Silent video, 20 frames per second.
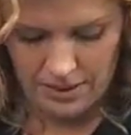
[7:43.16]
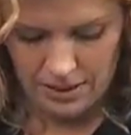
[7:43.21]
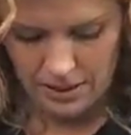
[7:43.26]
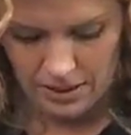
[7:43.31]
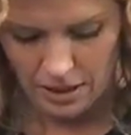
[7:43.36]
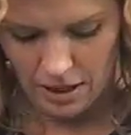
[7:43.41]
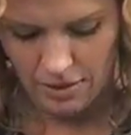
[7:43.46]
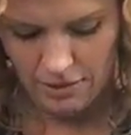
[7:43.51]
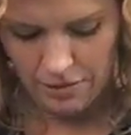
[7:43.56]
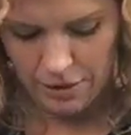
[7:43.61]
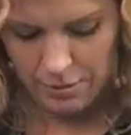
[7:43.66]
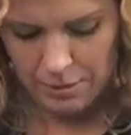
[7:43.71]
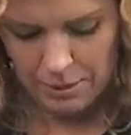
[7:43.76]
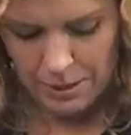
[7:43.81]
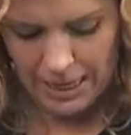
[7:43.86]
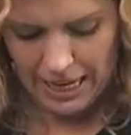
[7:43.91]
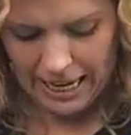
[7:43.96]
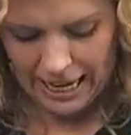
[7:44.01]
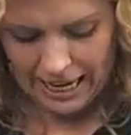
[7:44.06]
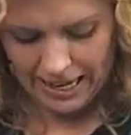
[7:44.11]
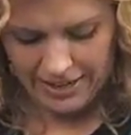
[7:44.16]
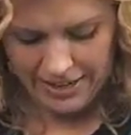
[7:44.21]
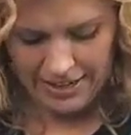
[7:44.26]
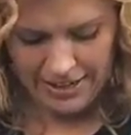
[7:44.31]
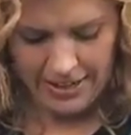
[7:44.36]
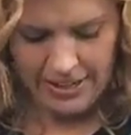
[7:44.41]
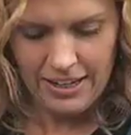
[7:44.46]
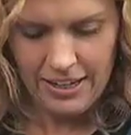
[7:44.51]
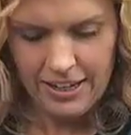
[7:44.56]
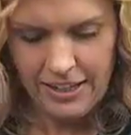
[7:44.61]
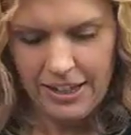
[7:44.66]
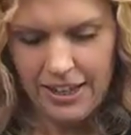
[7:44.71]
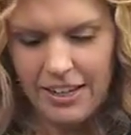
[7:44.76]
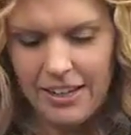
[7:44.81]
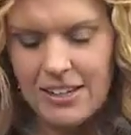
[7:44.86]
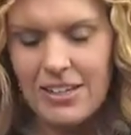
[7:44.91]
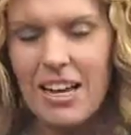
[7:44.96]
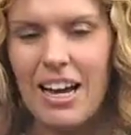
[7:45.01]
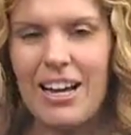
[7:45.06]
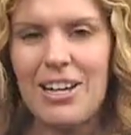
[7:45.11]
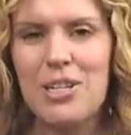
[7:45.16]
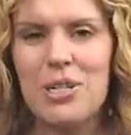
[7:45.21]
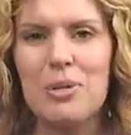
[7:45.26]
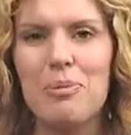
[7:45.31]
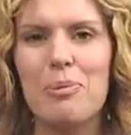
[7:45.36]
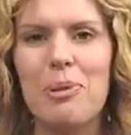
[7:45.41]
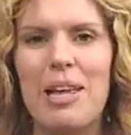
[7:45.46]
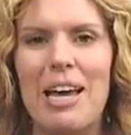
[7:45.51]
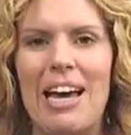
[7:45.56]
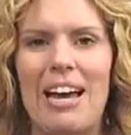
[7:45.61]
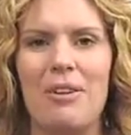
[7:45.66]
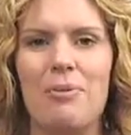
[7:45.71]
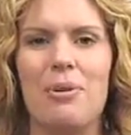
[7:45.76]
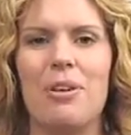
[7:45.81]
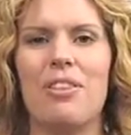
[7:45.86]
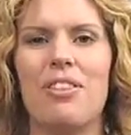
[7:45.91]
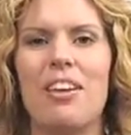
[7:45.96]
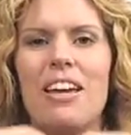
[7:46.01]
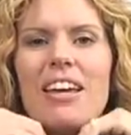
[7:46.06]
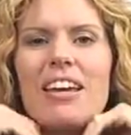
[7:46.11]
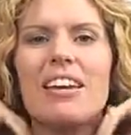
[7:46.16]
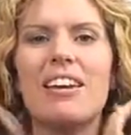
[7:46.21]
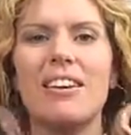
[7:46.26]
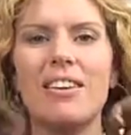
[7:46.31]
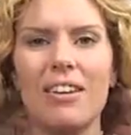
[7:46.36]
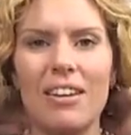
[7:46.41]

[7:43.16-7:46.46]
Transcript: Love the plaid like a nod to plaid with like